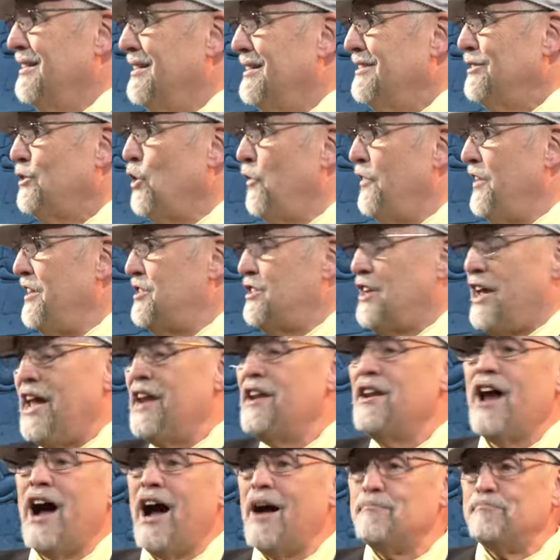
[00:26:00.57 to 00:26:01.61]
So this
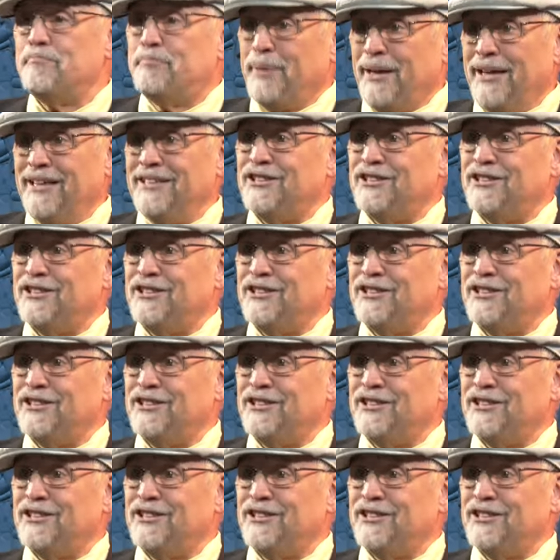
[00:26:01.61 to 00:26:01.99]
cannot be